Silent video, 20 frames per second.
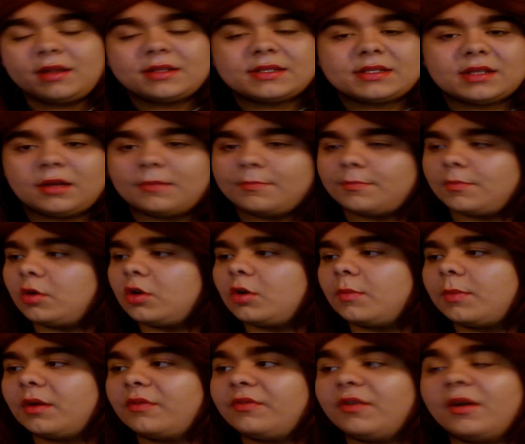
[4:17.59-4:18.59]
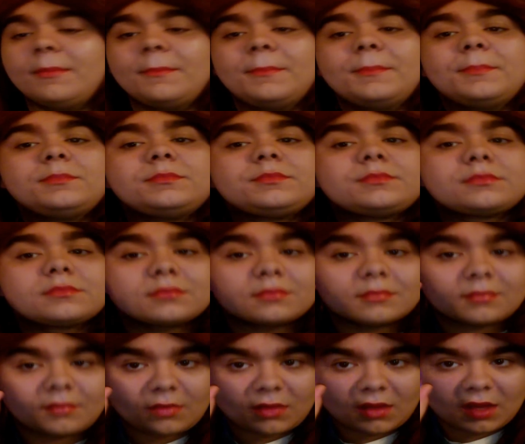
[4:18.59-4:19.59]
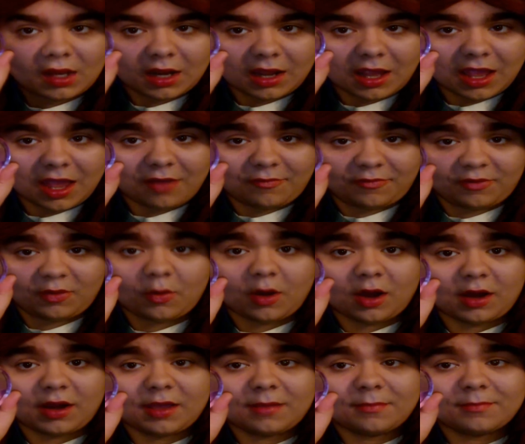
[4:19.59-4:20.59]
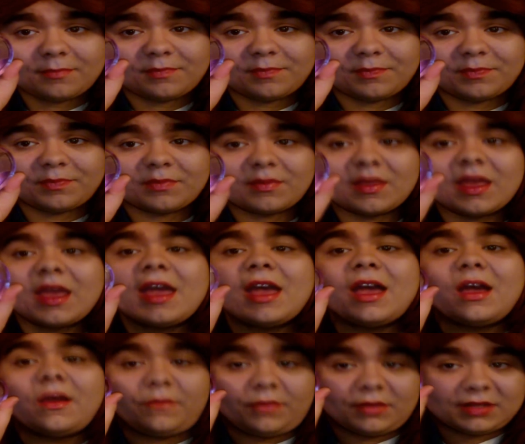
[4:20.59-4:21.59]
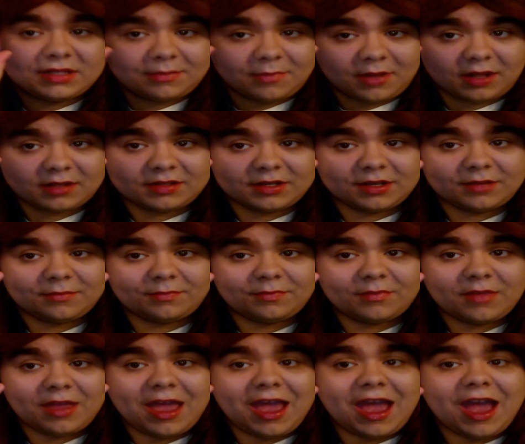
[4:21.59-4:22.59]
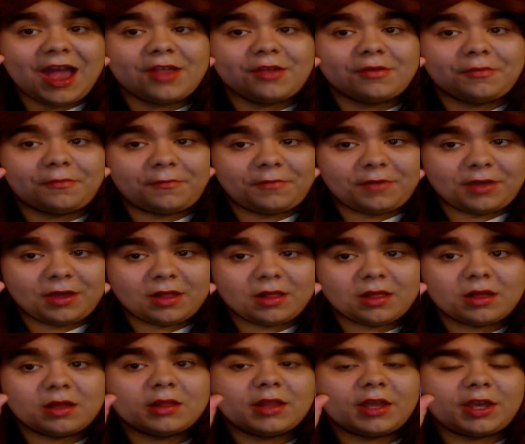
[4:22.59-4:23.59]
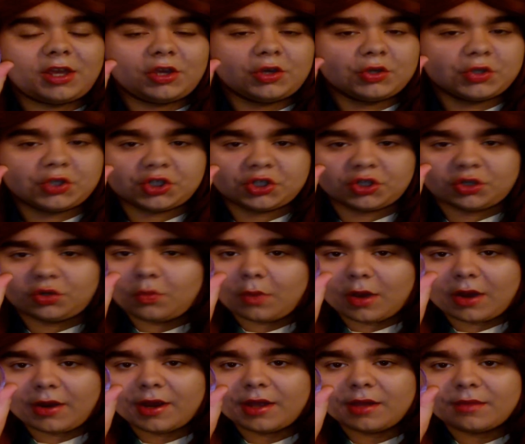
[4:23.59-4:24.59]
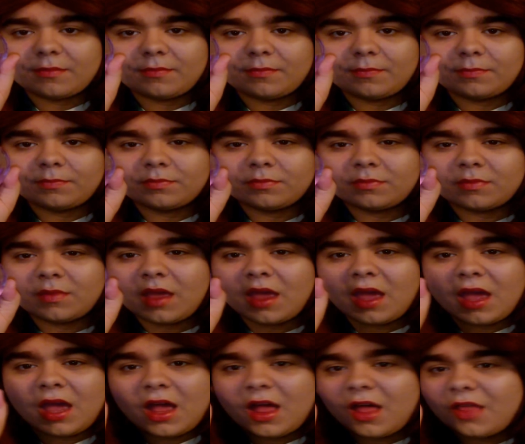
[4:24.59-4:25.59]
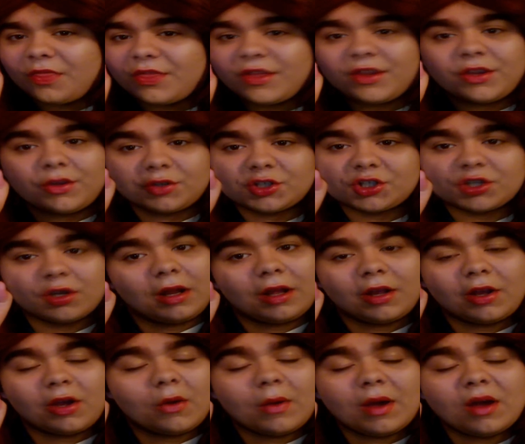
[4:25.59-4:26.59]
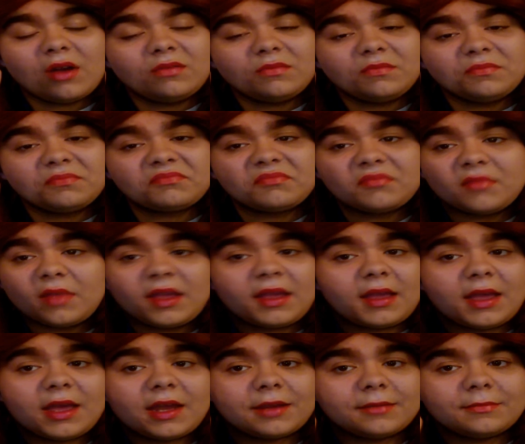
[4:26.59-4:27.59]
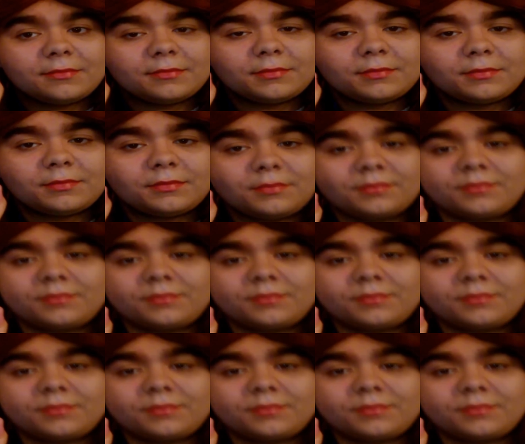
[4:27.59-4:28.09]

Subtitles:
and it's eau de parfum. If you want it, if you smelt it, and you feel like you should wear it, then you should go out and get it.